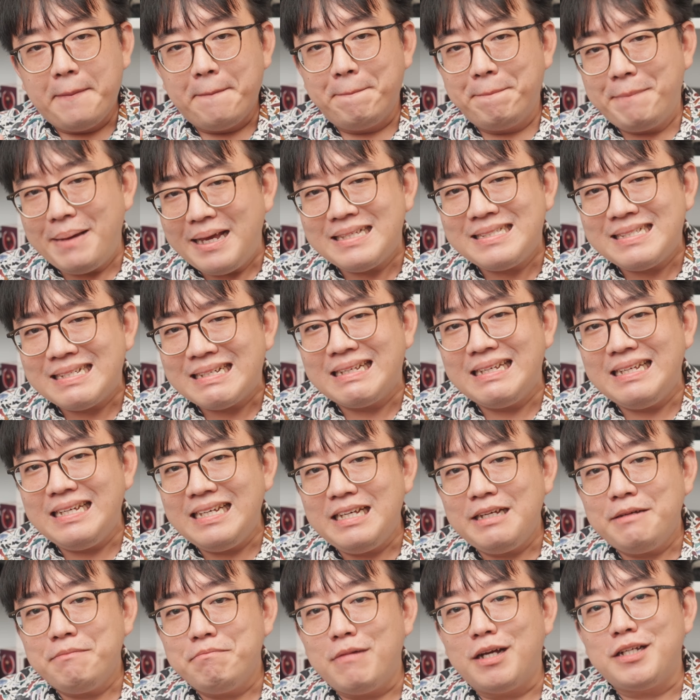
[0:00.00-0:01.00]

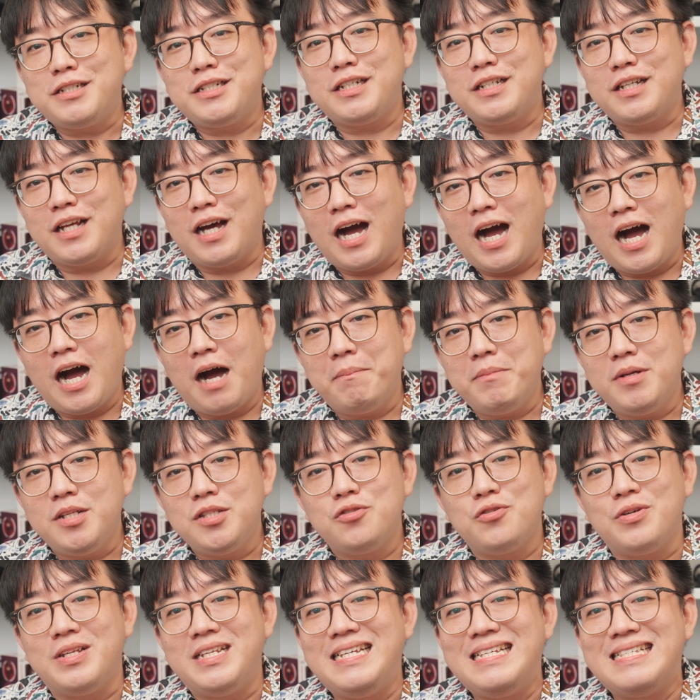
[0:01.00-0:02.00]
Basically matching the Harman
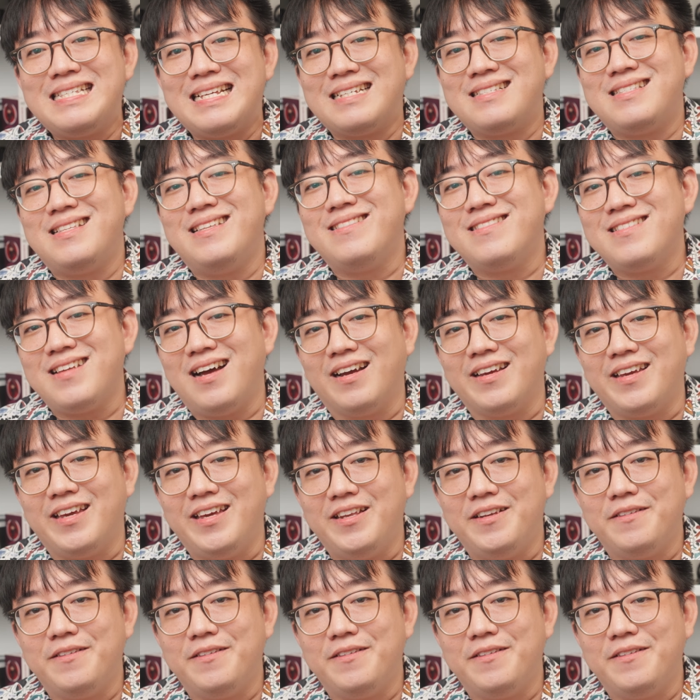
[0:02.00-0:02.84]
2016 target.